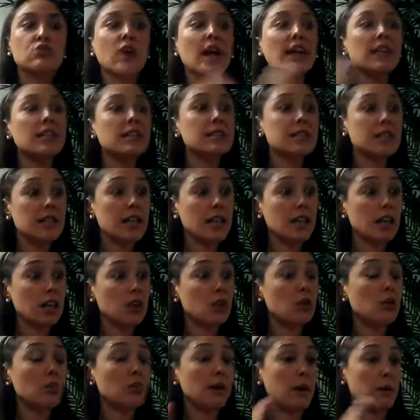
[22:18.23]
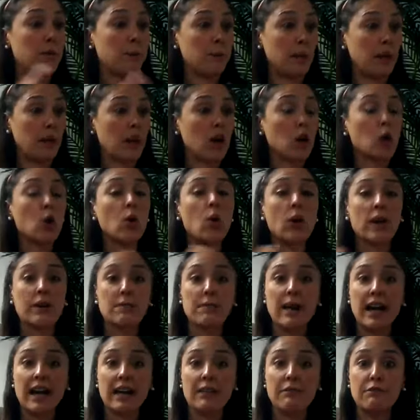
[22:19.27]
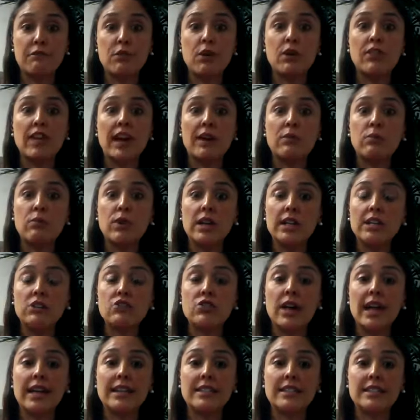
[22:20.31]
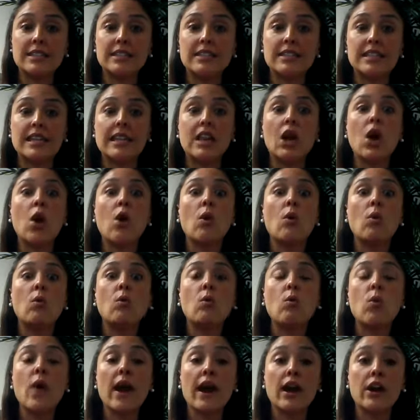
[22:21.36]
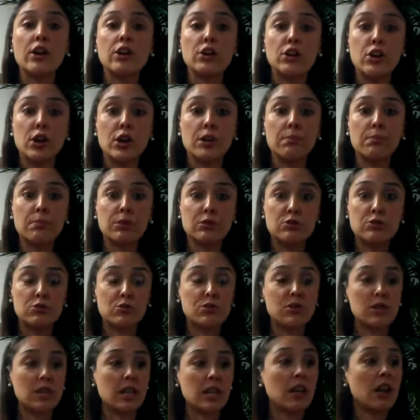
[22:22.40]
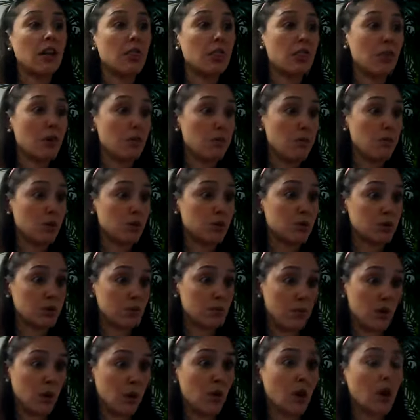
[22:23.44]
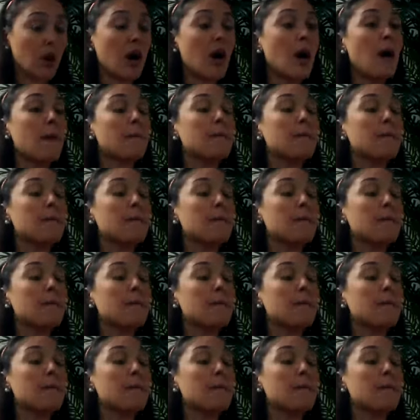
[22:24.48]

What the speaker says: Try the cyclical pumping, going back and forth and really trying to see where you're producing the most milk.